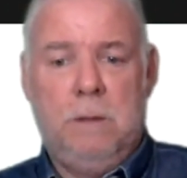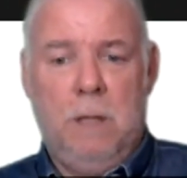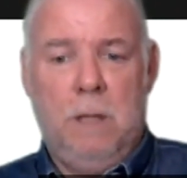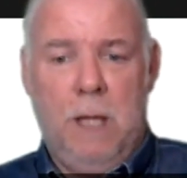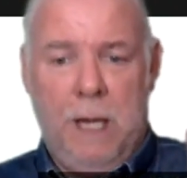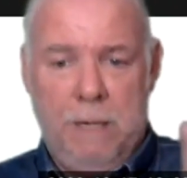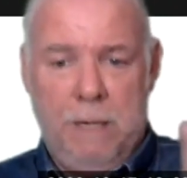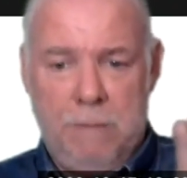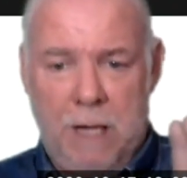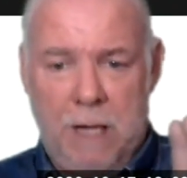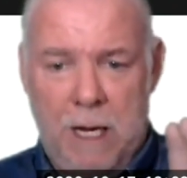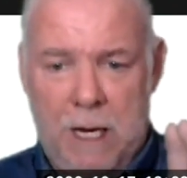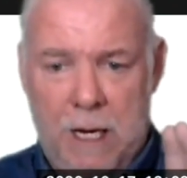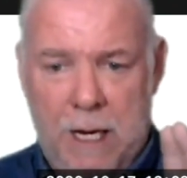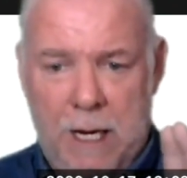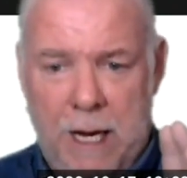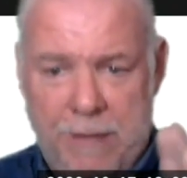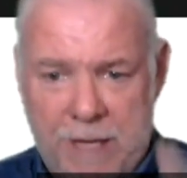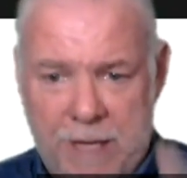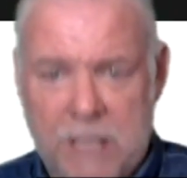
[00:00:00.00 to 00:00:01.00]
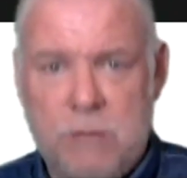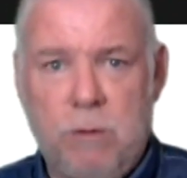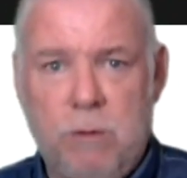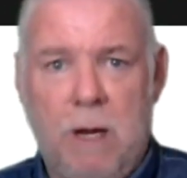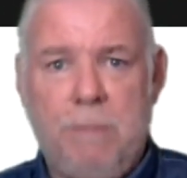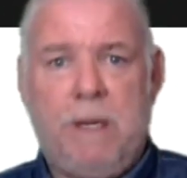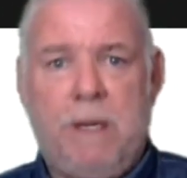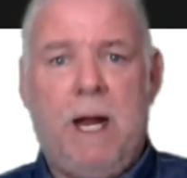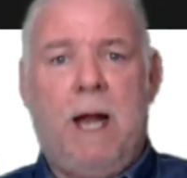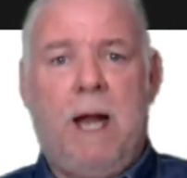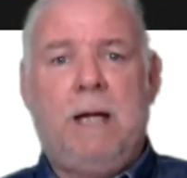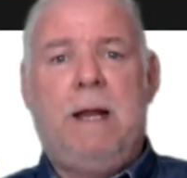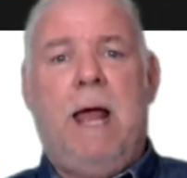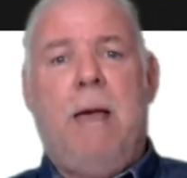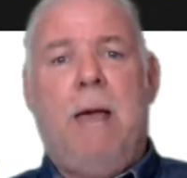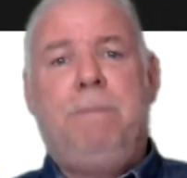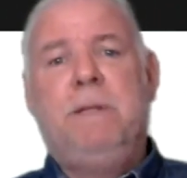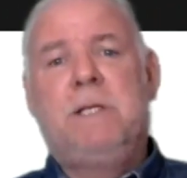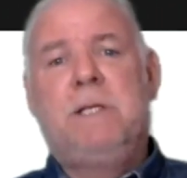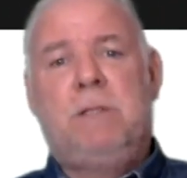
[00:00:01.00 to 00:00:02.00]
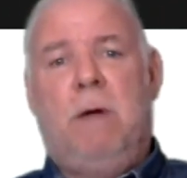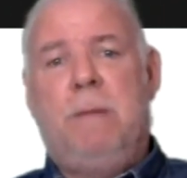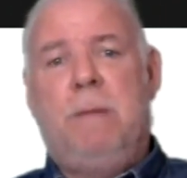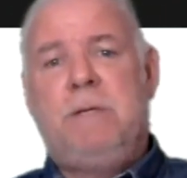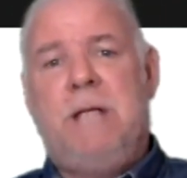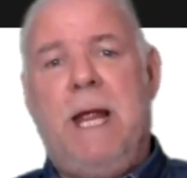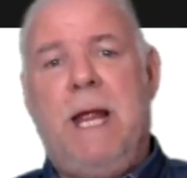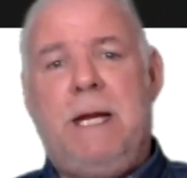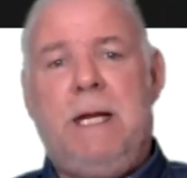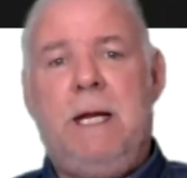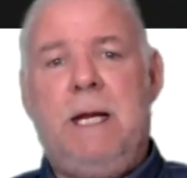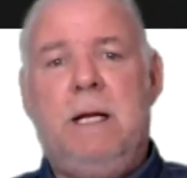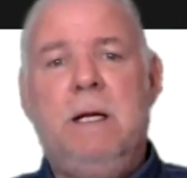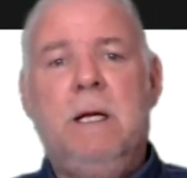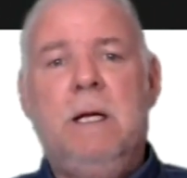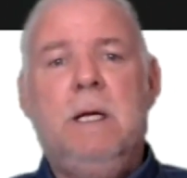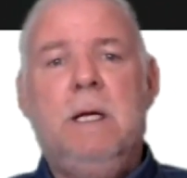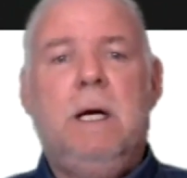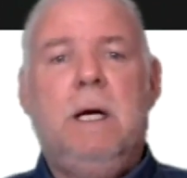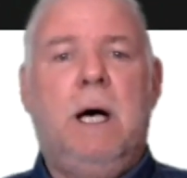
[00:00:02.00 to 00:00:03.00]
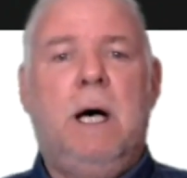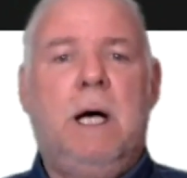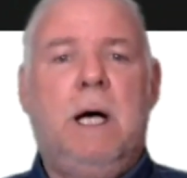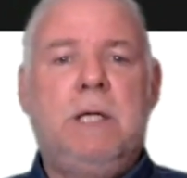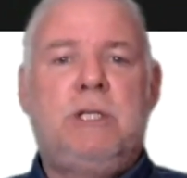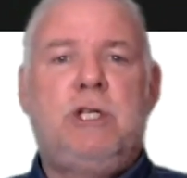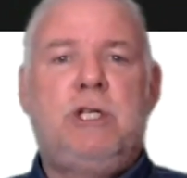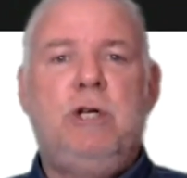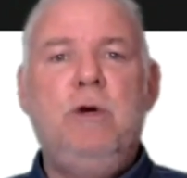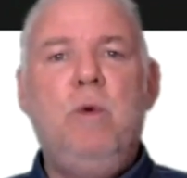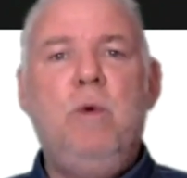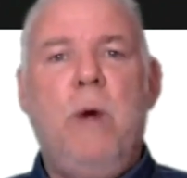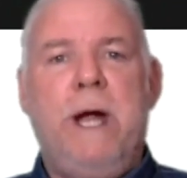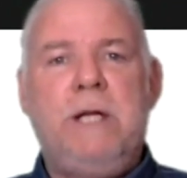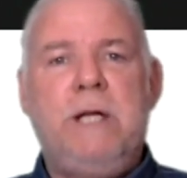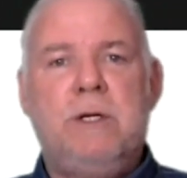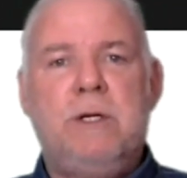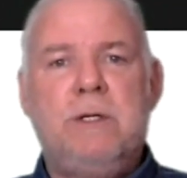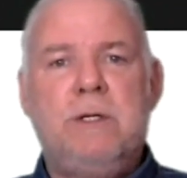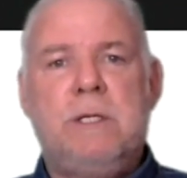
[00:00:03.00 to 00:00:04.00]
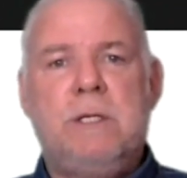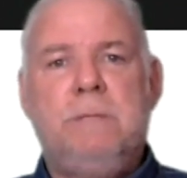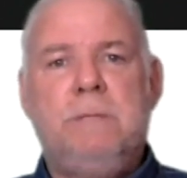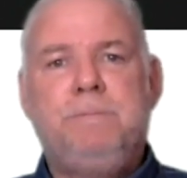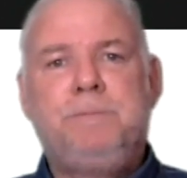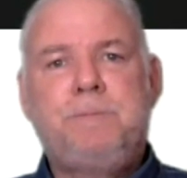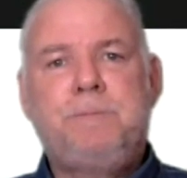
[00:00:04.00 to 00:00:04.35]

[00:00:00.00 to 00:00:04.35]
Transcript: All right, that's what I'm counting to happen. So I'm taking 2 wagers.